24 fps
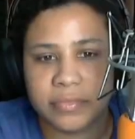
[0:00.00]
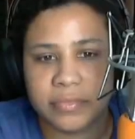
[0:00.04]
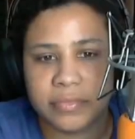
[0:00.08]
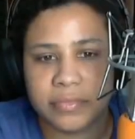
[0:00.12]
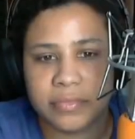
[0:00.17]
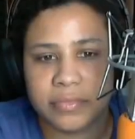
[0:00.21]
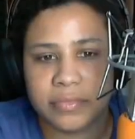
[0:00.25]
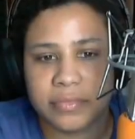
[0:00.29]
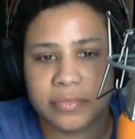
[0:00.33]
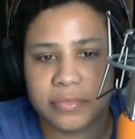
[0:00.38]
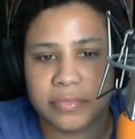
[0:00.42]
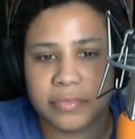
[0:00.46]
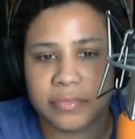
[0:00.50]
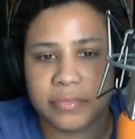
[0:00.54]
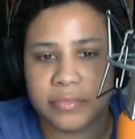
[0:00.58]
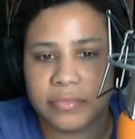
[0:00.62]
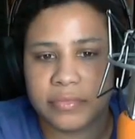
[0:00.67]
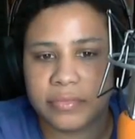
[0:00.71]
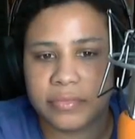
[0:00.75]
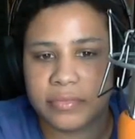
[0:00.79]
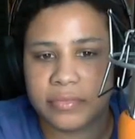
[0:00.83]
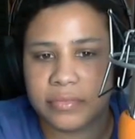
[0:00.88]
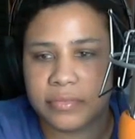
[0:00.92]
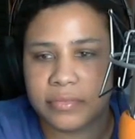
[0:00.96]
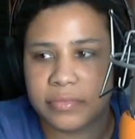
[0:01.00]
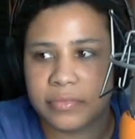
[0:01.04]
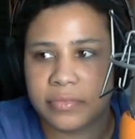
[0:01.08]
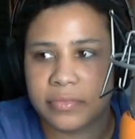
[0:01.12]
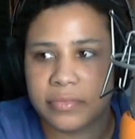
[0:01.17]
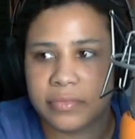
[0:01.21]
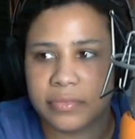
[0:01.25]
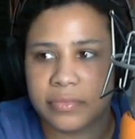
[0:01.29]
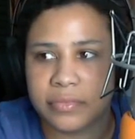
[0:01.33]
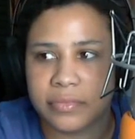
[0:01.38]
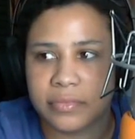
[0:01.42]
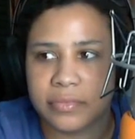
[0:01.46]

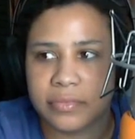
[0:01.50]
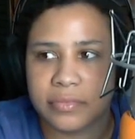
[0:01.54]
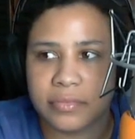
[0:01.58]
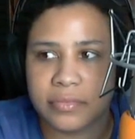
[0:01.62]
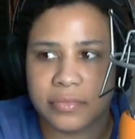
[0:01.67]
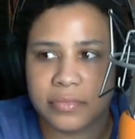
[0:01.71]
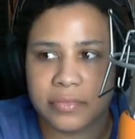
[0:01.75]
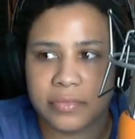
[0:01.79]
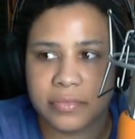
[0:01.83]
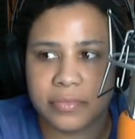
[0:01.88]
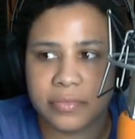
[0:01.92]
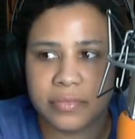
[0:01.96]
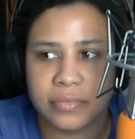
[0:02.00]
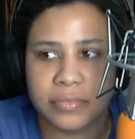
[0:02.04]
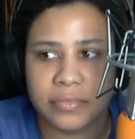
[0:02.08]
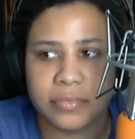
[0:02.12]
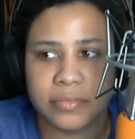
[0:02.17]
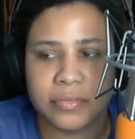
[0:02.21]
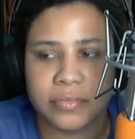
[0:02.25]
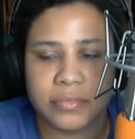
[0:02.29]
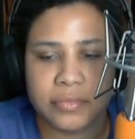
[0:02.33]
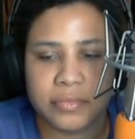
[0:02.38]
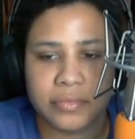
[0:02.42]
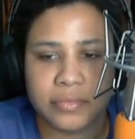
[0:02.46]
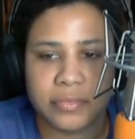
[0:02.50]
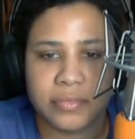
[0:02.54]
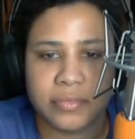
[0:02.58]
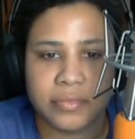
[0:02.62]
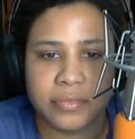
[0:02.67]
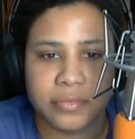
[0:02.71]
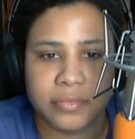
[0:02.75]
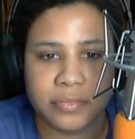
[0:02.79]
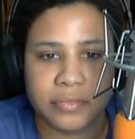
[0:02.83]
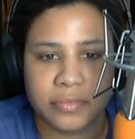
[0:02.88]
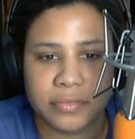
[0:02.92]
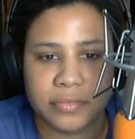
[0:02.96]

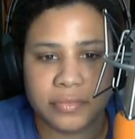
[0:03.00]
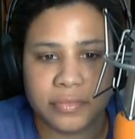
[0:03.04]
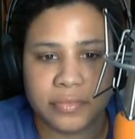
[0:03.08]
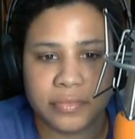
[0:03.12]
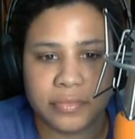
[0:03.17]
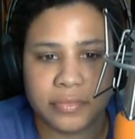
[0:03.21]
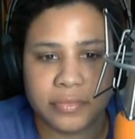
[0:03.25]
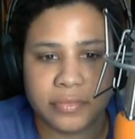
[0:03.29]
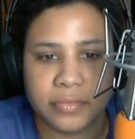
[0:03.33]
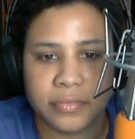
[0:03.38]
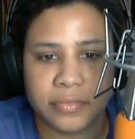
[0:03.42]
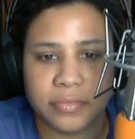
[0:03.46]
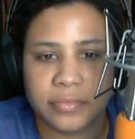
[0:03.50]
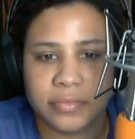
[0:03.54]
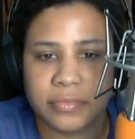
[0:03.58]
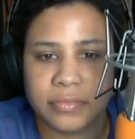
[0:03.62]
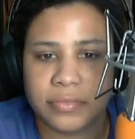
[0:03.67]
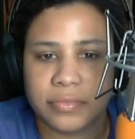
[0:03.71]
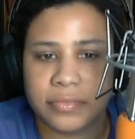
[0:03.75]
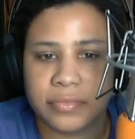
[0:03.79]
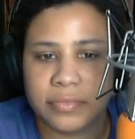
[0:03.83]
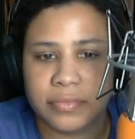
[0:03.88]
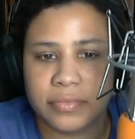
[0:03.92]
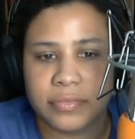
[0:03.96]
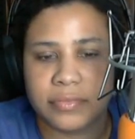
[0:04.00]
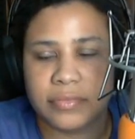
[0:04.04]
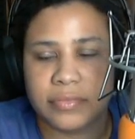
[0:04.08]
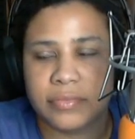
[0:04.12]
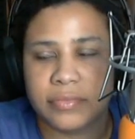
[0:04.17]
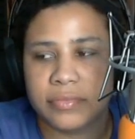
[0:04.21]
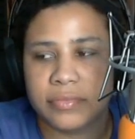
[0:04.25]
No words are spoken by the person on screen.